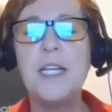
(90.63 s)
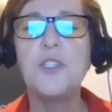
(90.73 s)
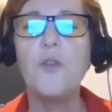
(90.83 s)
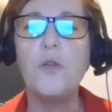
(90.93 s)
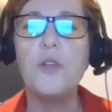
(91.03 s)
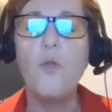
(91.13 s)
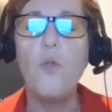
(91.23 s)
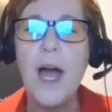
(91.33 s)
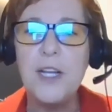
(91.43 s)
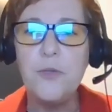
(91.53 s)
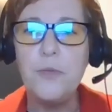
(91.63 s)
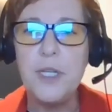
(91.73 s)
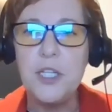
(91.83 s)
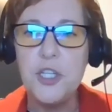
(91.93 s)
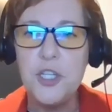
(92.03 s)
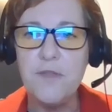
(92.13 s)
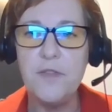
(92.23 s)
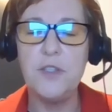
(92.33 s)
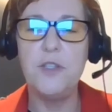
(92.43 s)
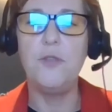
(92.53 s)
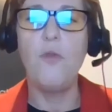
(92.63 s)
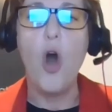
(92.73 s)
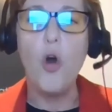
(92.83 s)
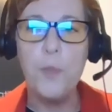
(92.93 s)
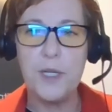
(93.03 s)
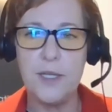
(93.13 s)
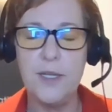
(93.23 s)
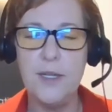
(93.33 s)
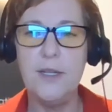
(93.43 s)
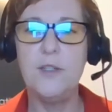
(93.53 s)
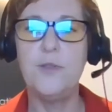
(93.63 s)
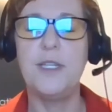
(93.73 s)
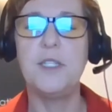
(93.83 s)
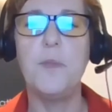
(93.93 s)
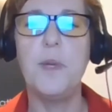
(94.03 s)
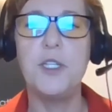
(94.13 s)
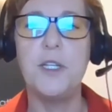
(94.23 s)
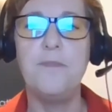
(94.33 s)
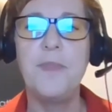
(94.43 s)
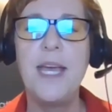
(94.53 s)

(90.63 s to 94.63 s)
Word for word: so so why do we shift this to open transformation.